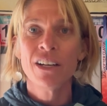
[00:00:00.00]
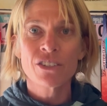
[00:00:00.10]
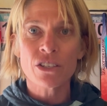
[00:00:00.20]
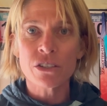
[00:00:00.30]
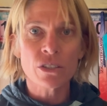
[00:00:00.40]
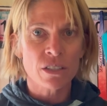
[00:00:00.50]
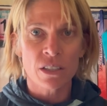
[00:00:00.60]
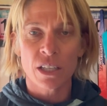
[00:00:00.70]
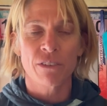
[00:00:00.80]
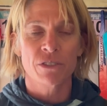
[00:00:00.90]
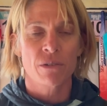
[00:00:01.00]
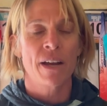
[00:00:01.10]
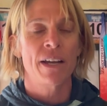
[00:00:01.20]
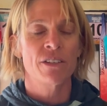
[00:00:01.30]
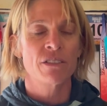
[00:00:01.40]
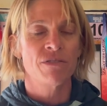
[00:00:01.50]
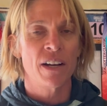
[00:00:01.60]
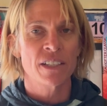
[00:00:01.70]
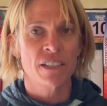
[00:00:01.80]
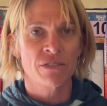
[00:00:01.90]
just look to the left or right and you'll
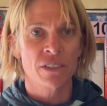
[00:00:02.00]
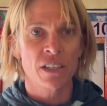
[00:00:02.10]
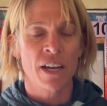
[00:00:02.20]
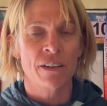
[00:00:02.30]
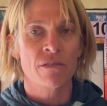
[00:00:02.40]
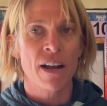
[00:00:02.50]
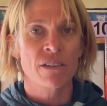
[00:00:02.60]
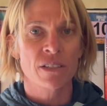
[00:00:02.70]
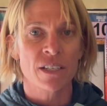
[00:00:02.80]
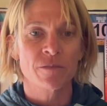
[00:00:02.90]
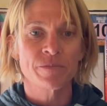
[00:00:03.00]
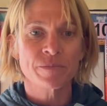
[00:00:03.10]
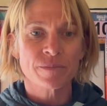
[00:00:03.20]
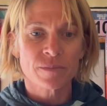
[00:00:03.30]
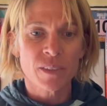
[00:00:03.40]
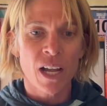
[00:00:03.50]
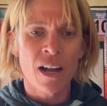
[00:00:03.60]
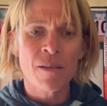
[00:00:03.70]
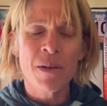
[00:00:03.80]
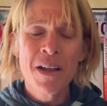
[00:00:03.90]
find a different line around it.
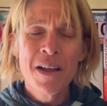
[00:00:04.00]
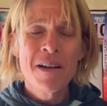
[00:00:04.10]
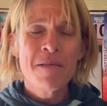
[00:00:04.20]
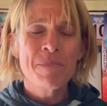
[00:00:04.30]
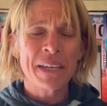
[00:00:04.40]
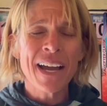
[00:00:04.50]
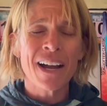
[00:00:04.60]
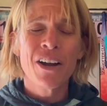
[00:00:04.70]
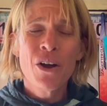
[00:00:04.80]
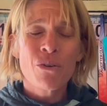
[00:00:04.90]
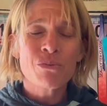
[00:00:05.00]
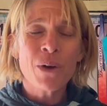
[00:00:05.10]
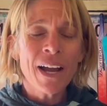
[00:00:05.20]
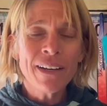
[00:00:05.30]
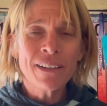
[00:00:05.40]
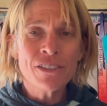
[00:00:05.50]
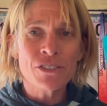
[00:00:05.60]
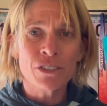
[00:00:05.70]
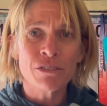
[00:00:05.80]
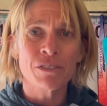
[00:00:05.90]
But yeah, ride
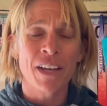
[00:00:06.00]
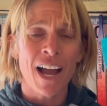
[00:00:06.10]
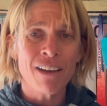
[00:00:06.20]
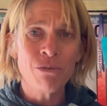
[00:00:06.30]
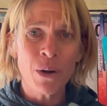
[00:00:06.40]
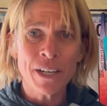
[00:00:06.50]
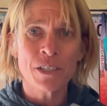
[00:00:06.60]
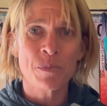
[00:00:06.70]
conservatively. I've watched